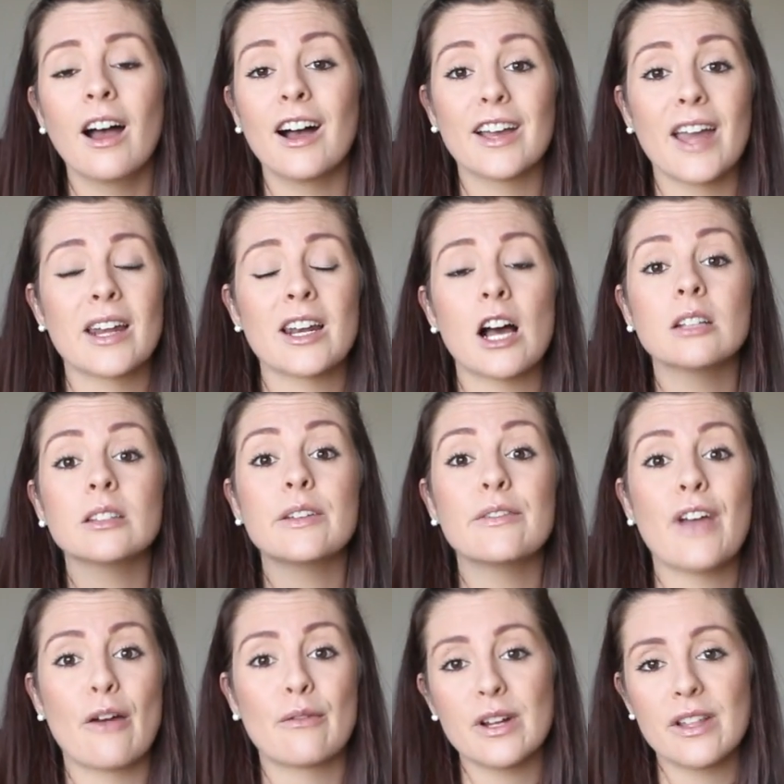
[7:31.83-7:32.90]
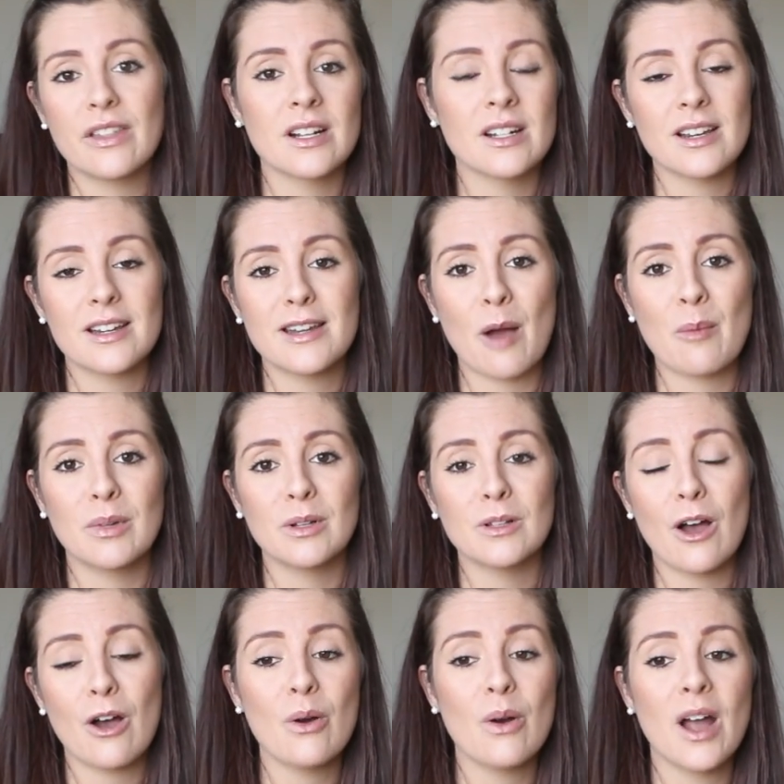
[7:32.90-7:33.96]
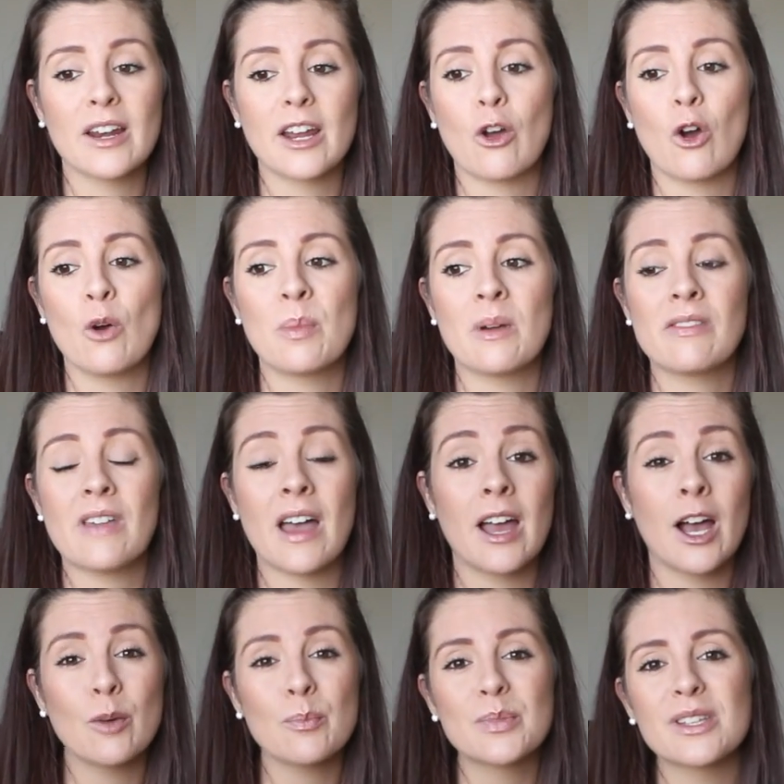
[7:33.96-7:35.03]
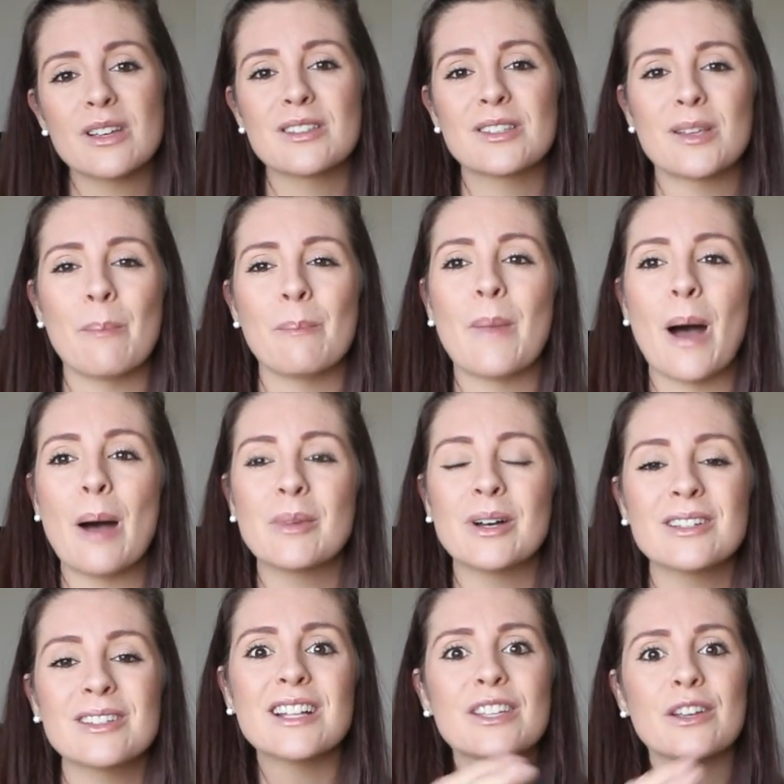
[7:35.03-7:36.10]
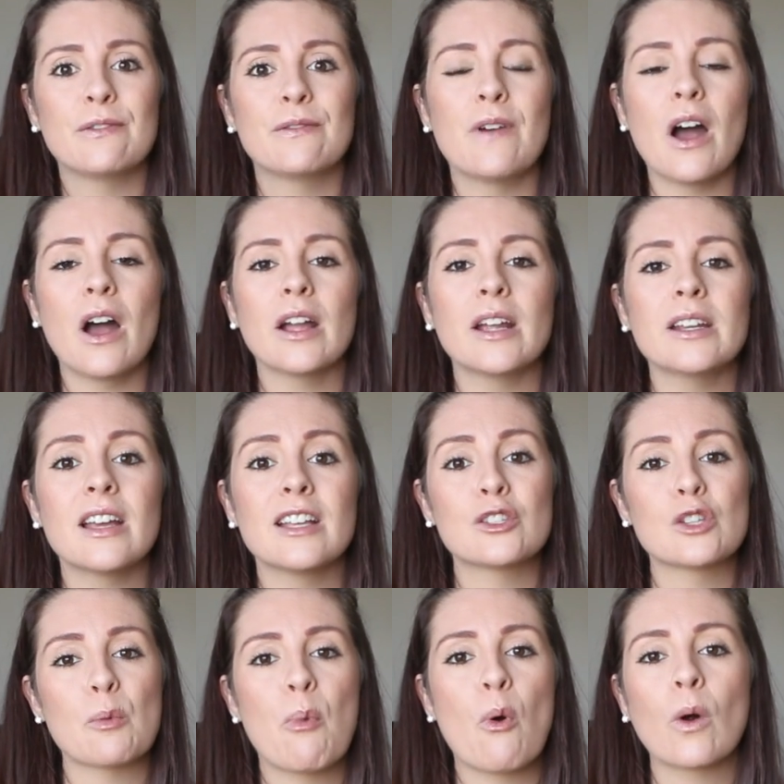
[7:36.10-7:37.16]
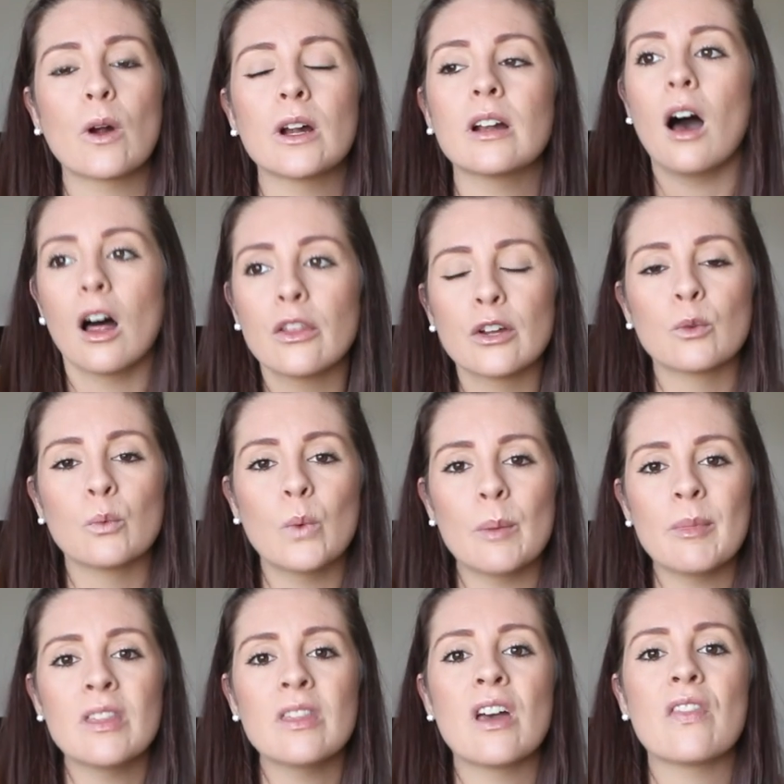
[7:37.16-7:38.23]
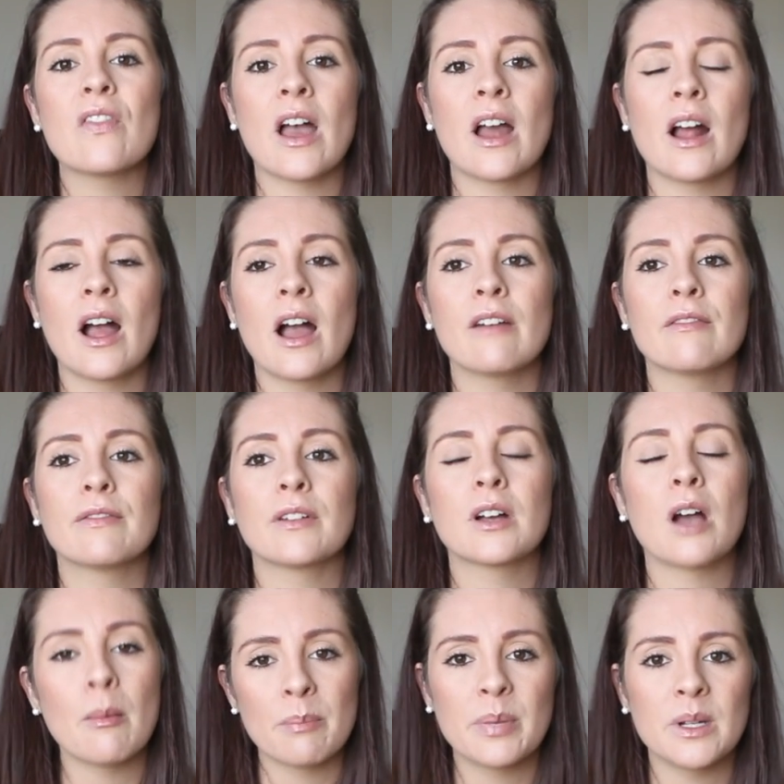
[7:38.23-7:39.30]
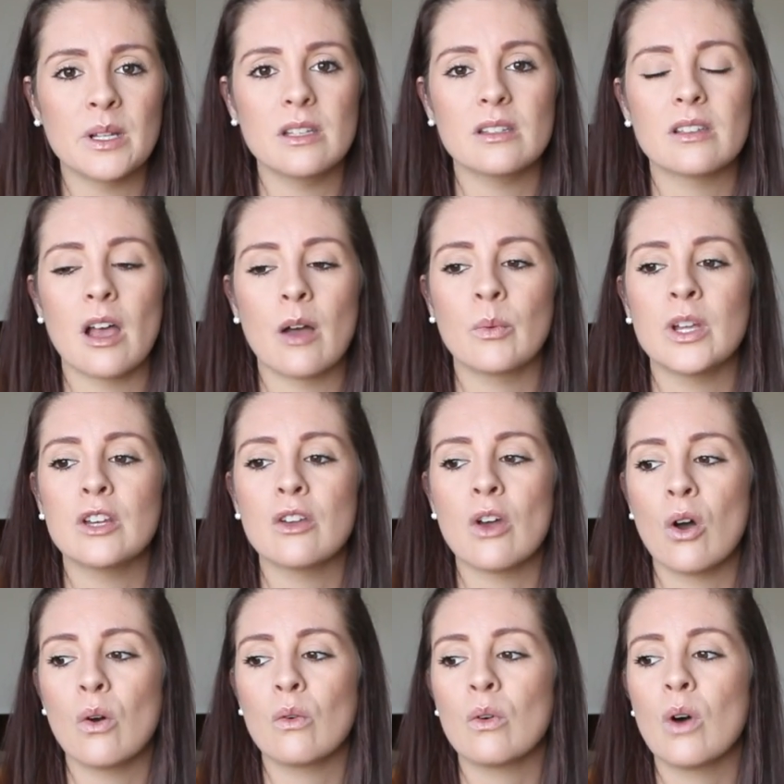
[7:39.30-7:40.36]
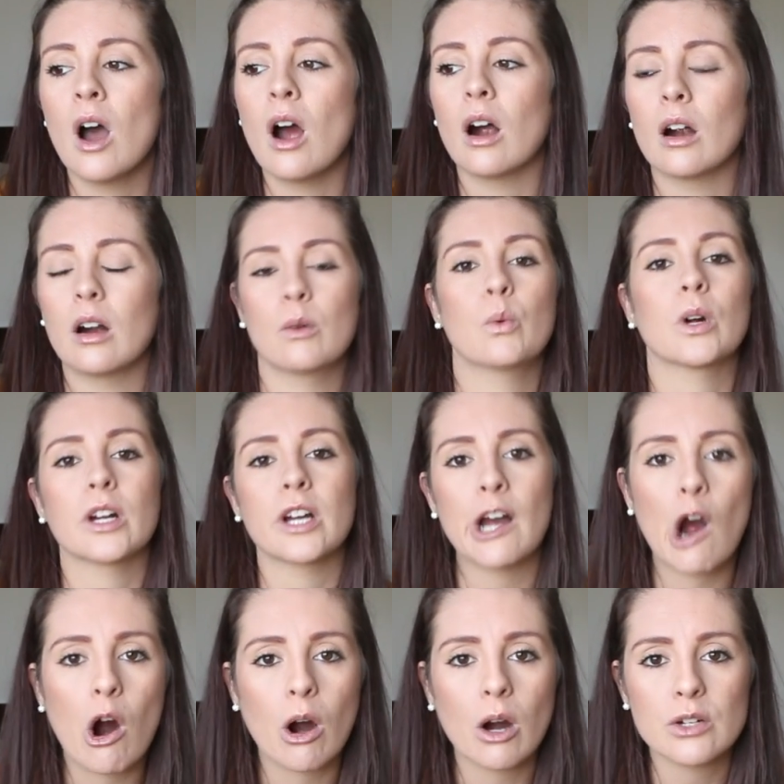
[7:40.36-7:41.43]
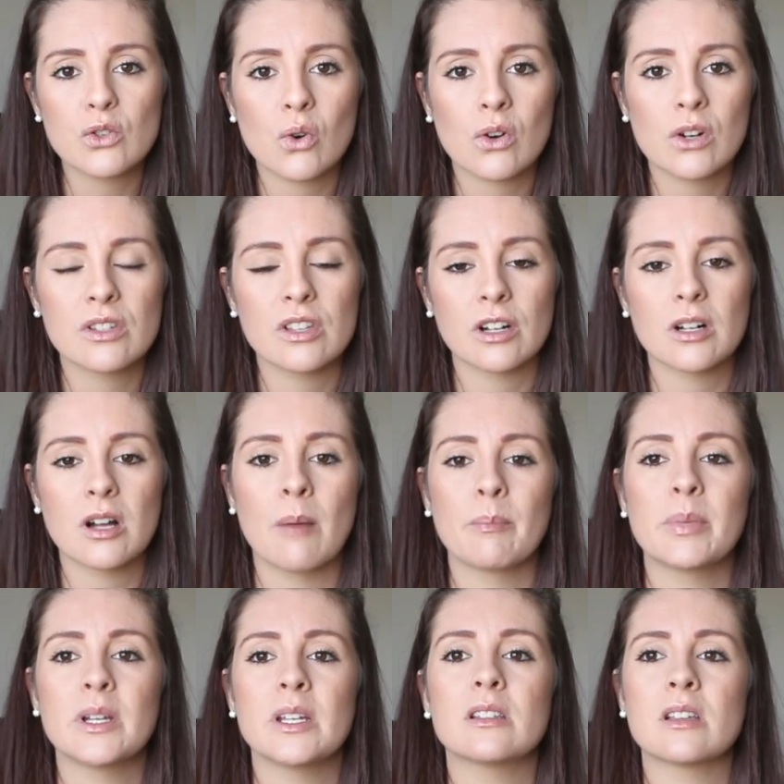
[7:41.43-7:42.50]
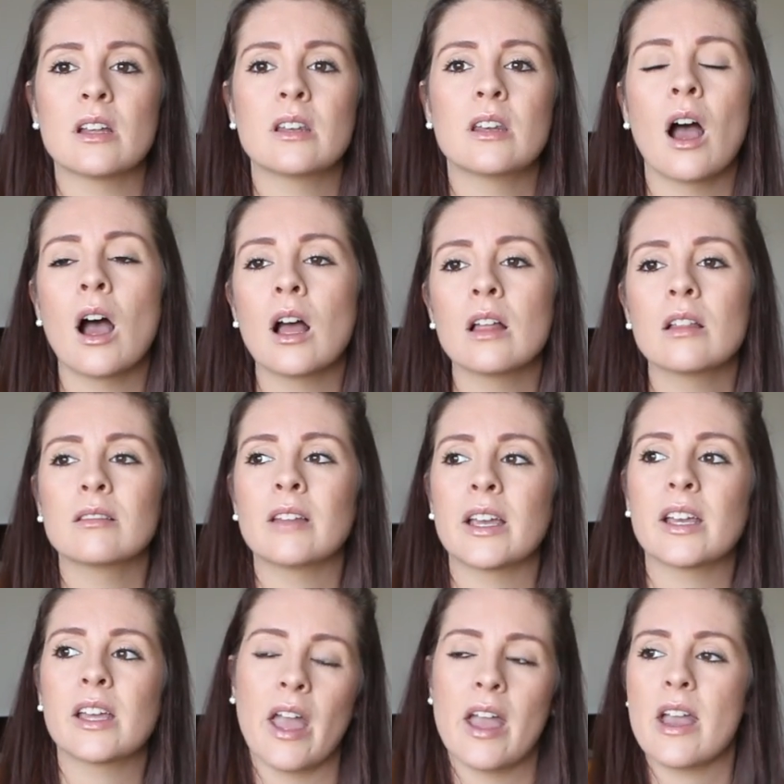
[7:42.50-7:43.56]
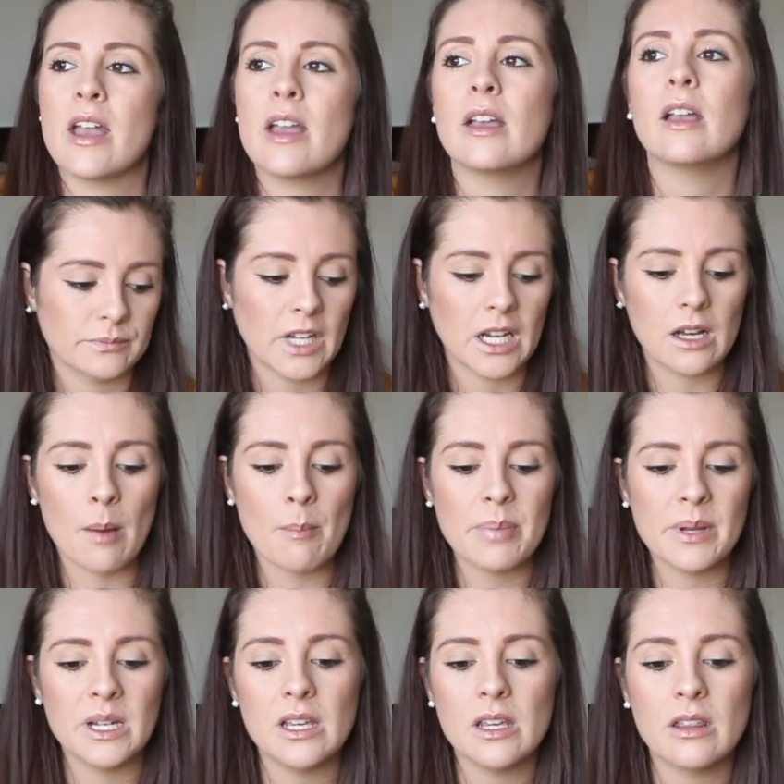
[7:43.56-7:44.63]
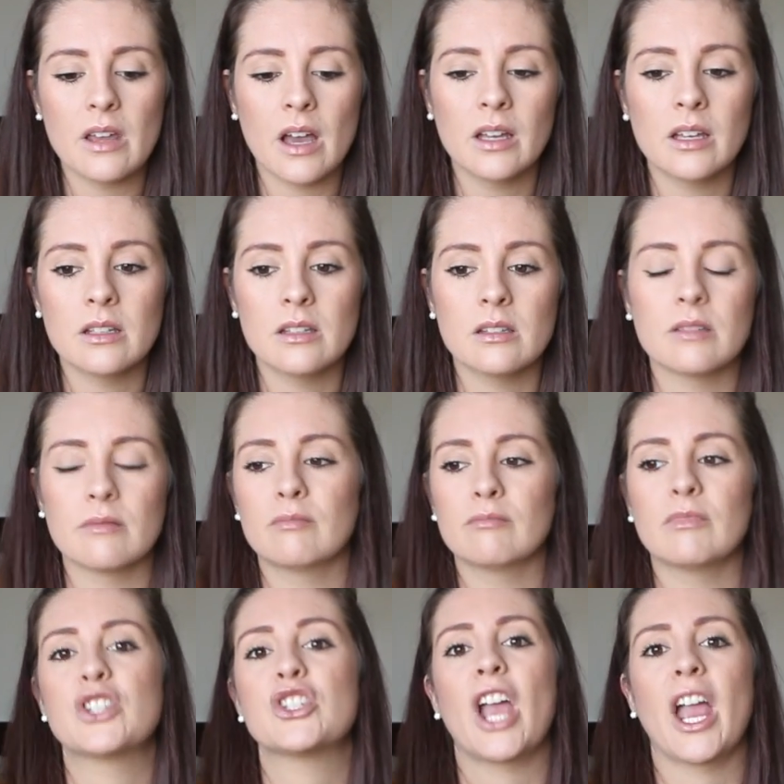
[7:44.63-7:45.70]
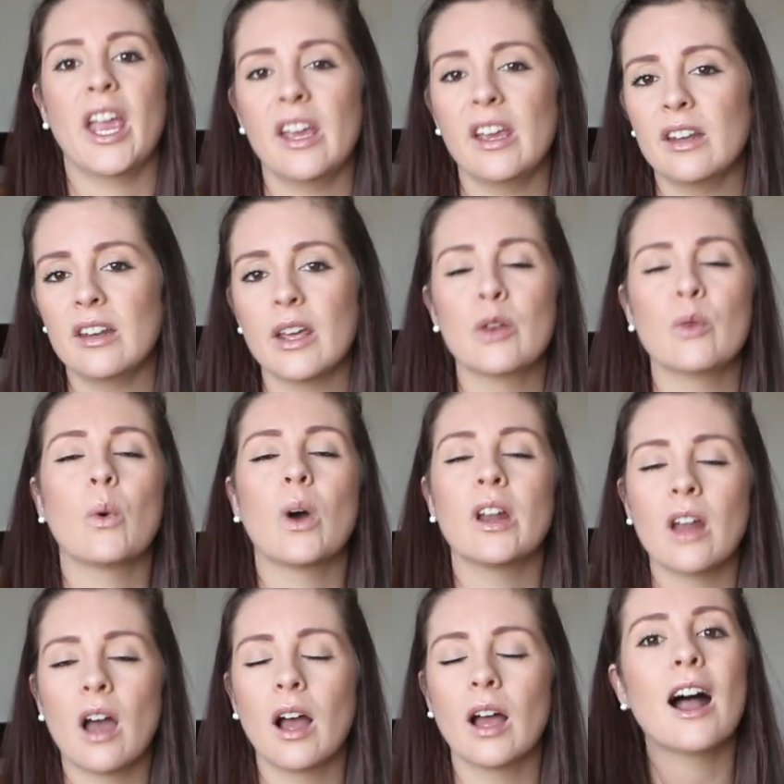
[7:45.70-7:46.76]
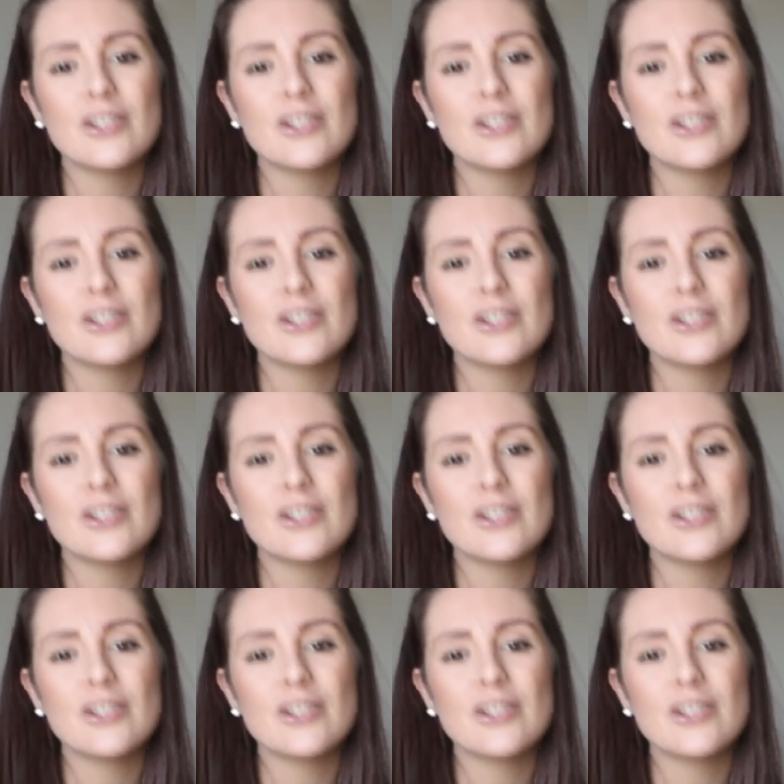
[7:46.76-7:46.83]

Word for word: Again, I'll leave everything down below and I hope that helps some mamas to find and support other women that, that have companies that we know are working hard towards their companies and not like a, a company that is a chain and whatnot.